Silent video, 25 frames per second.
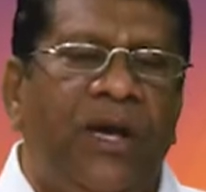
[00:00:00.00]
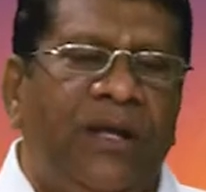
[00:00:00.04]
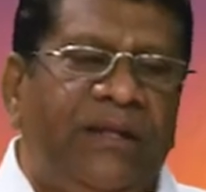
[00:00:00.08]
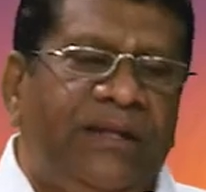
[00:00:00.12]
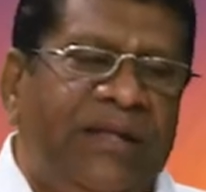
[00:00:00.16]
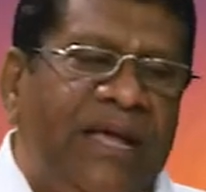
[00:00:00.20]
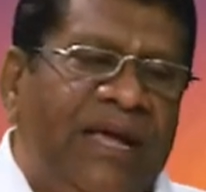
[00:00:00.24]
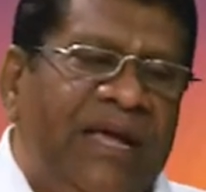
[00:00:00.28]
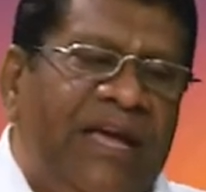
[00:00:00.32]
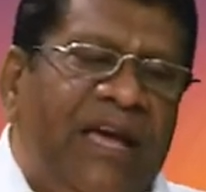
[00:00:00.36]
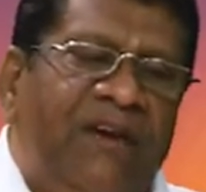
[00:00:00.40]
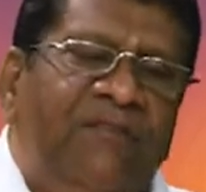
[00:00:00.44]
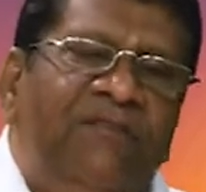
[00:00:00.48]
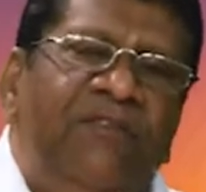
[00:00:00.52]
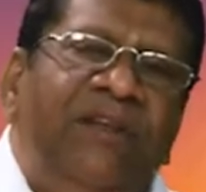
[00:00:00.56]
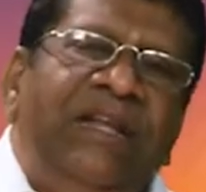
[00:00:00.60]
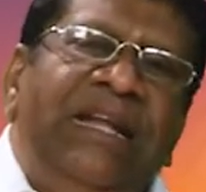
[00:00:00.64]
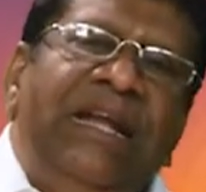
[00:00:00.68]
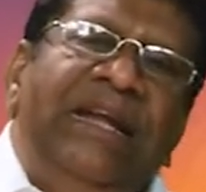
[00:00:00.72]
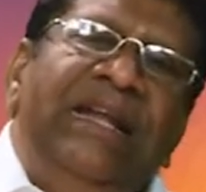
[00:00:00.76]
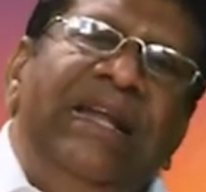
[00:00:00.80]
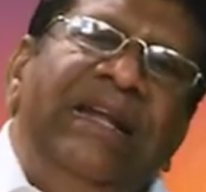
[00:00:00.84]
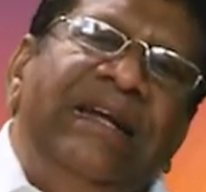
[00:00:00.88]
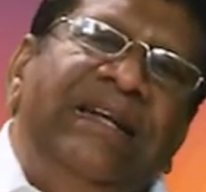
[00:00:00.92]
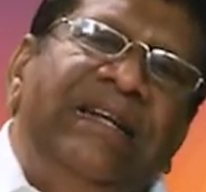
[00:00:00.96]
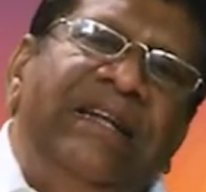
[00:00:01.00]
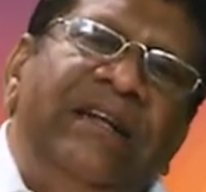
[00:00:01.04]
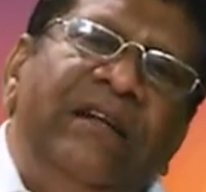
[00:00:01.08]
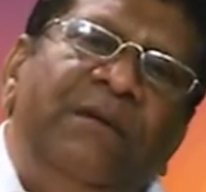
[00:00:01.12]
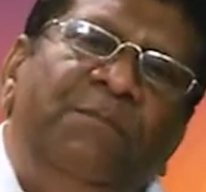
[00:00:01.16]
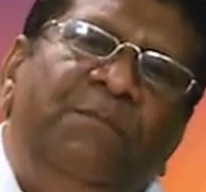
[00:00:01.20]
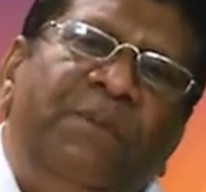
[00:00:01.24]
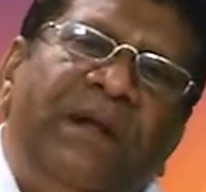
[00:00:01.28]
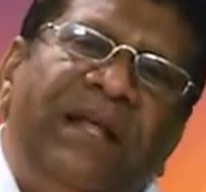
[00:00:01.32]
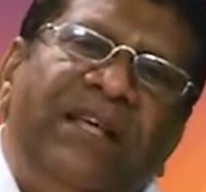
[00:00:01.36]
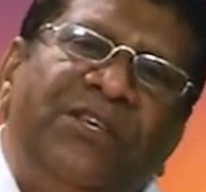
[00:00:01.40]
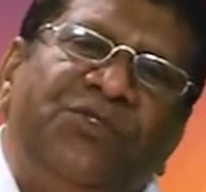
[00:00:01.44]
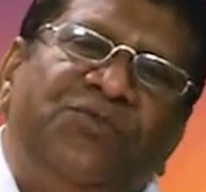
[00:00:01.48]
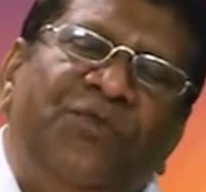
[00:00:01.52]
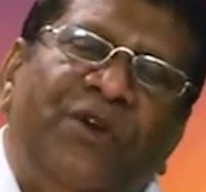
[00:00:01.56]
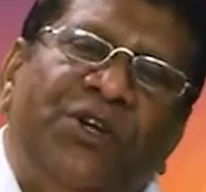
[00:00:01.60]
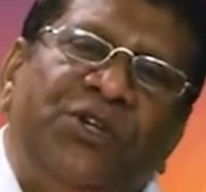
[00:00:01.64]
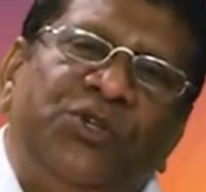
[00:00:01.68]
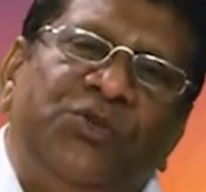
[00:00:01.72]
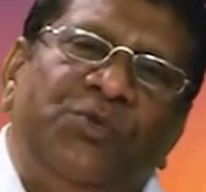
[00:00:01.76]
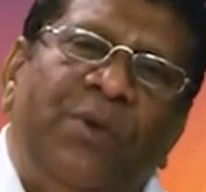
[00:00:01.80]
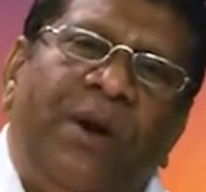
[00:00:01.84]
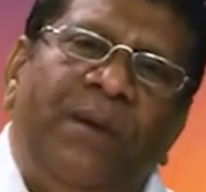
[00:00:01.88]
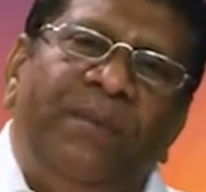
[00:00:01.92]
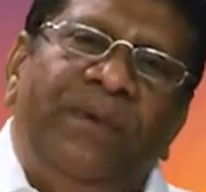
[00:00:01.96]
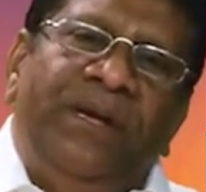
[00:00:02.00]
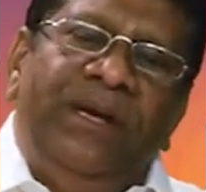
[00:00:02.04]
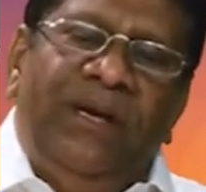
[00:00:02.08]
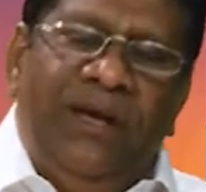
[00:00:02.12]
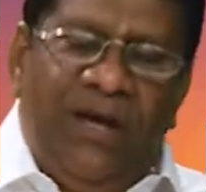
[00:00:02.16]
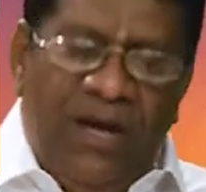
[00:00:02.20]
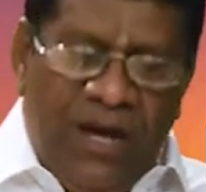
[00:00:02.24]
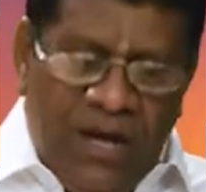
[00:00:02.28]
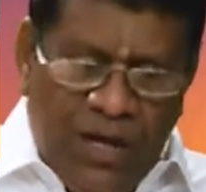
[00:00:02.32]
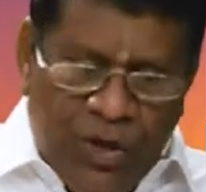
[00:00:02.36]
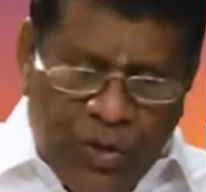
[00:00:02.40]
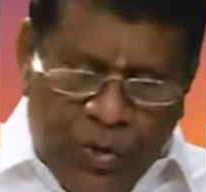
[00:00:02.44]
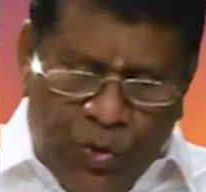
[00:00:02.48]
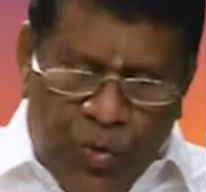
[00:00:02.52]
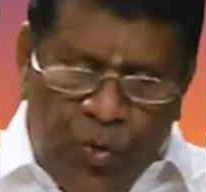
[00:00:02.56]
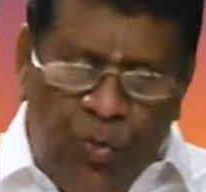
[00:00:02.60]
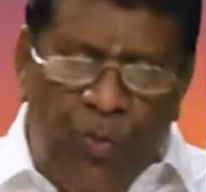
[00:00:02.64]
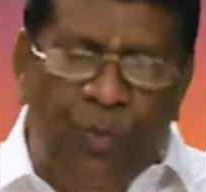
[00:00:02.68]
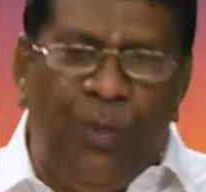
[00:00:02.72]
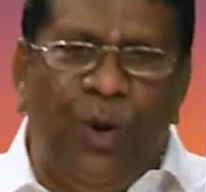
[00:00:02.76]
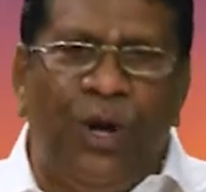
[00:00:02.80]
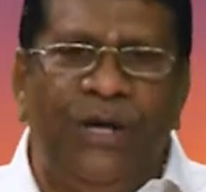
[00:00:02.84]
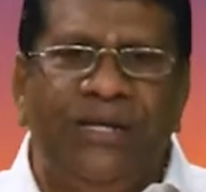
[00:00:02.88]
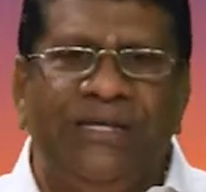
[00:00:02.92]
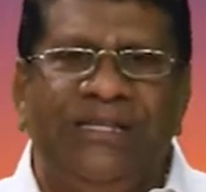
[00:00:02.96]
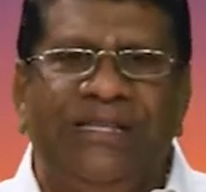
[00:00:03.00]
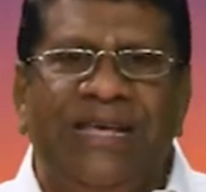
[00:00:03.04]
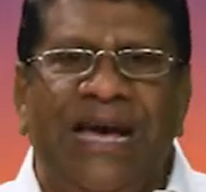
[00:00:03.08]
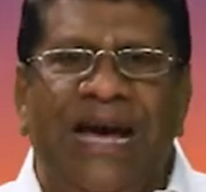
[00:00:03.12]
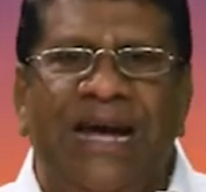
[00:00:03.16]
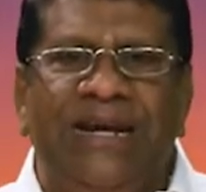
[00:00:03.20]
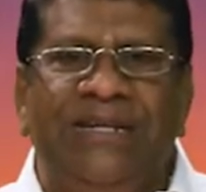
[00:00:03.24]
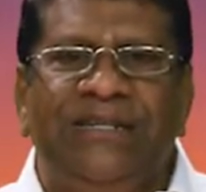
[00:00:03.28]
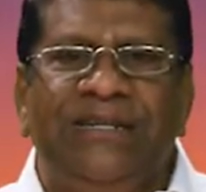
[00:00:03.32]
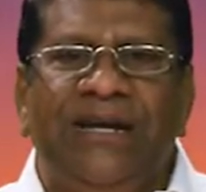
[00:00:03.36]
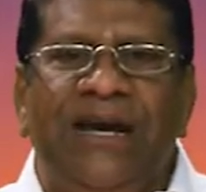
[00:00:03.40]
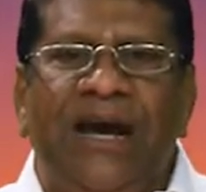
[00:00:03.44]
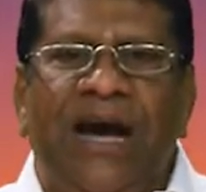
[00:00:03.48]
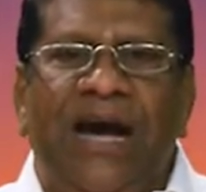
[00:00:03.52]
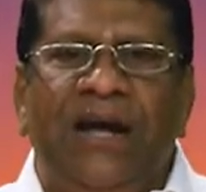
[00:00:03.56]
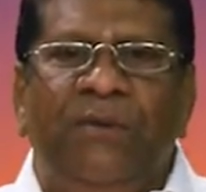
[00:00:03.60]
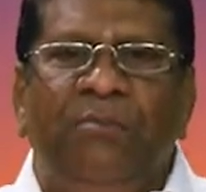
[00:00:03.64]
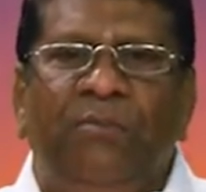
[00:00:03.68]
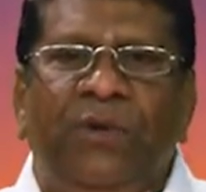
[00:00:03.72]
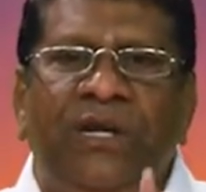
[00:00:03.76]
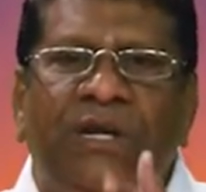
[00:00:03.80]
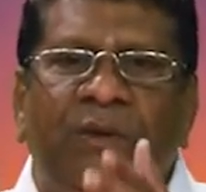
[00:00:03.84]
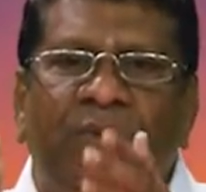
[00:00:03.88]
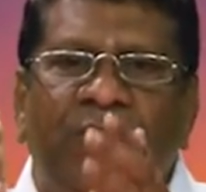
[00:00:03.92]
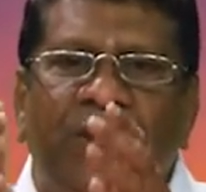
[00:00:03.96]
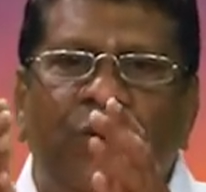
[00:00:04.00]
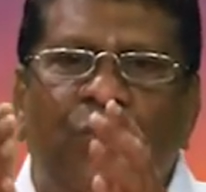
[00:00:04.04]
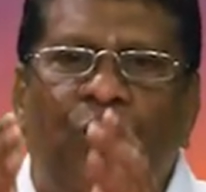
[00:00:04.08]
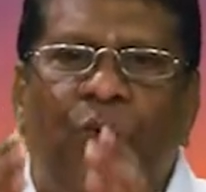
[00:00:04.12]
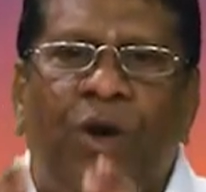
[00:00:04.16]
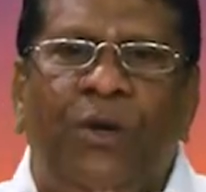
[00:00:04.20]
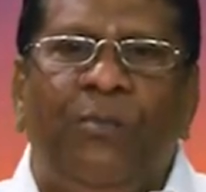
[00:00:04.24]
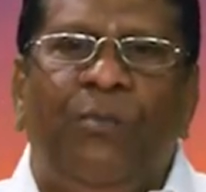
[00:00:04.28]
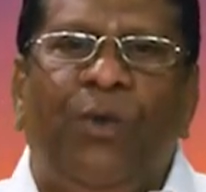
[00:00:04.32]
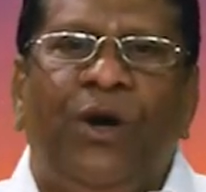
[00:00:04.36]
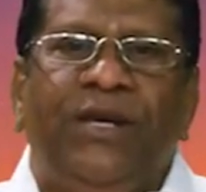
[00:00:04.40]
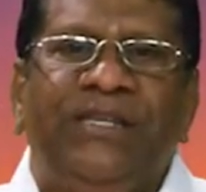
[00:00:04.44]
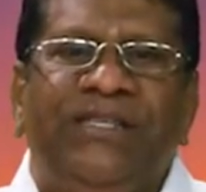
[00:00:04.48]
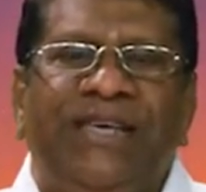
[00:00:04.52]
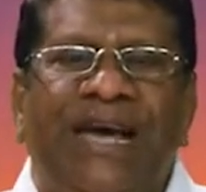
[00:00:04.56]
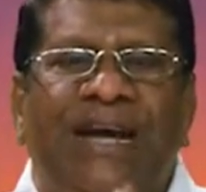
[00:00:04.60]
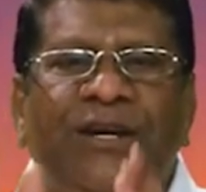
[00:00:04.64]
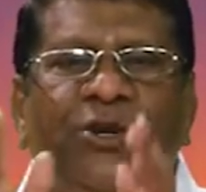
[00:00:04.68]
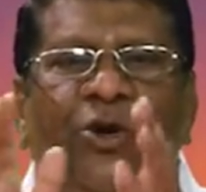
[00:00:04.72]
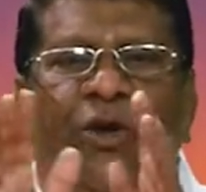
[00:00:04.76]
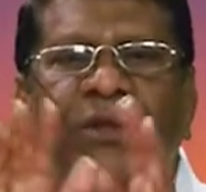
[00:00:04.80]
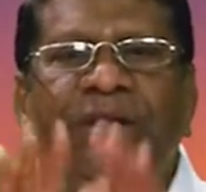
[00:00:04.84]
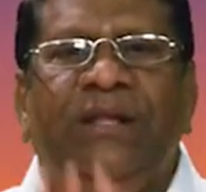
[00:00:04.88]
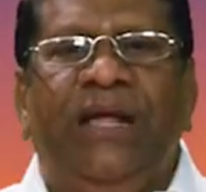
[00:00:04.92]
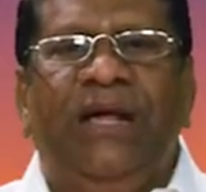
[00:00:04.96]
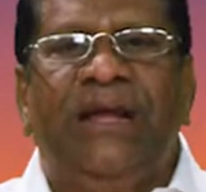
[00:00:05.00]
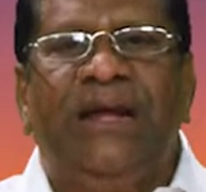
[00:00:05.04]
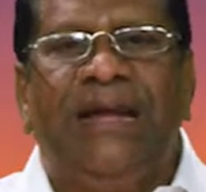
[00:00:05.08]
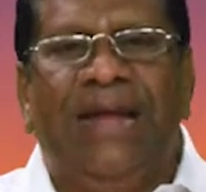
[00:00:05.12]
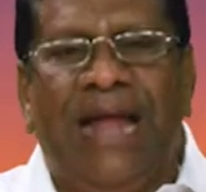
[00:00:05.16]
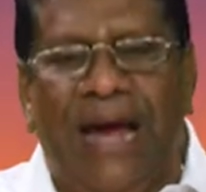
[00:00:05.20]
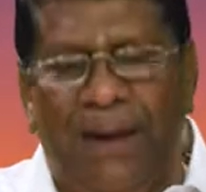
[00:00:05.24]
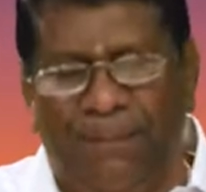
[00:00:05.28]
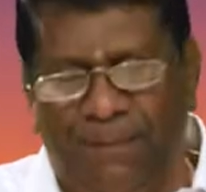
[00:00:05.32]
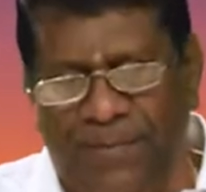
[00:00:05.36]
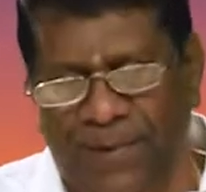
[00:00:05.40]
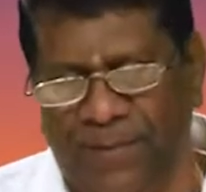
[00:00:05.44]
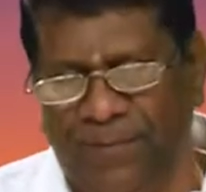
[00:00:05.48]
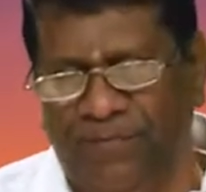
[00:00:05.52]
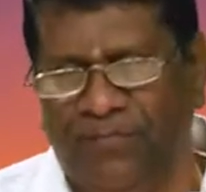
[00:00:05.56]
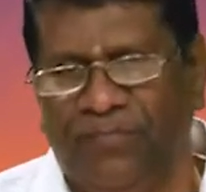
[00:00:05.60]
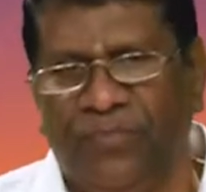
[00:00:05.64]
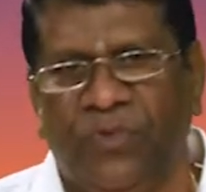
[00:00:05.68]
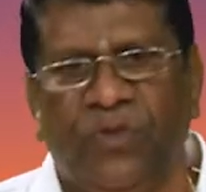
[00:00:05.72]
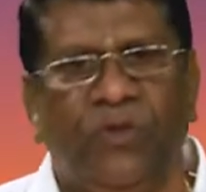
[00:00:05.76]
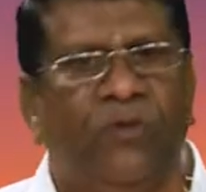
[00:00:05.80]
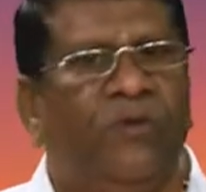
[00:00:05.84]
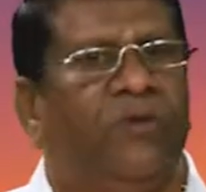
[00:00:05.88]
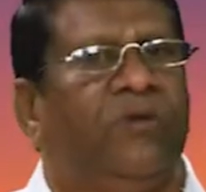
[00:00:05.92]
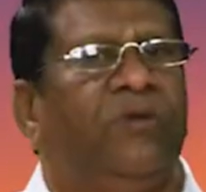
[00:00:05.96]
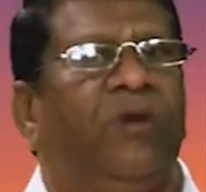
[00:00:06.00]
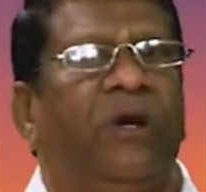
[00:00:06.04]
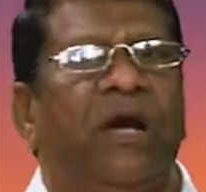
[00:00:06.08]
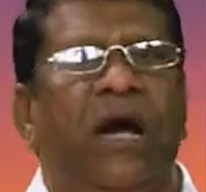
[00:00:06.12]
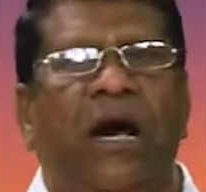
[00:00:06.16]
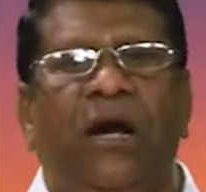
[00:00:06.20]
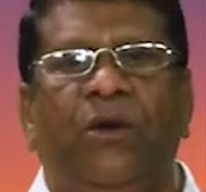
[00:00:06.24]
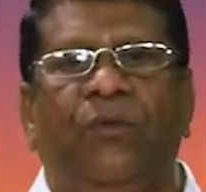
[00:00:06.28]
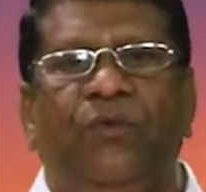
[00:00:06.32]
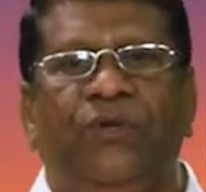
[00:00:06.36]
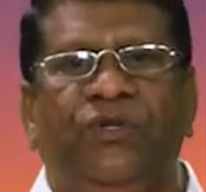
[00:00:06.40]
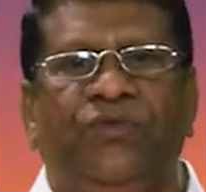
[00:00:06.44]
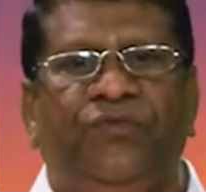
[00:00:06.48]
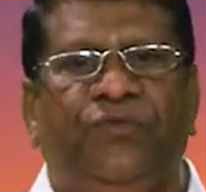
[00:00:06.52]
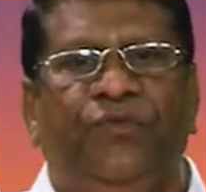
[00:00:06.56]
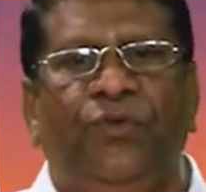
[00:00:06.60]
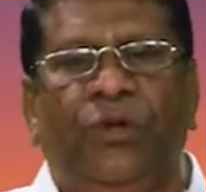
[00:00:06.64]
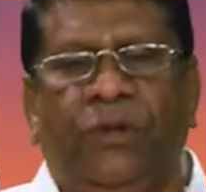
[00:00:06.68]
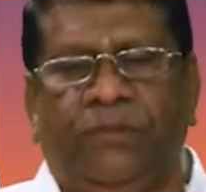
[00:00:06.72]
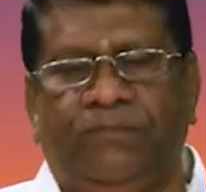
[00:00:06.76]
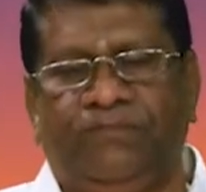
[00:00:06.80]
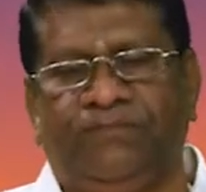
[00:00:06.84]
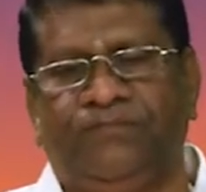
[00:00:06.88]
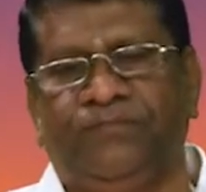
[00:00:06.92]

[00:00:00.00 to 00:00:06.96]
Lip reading: they gave very little place for Swami. 2 boys sat, and between 1 boy sat on their lap. The car was full.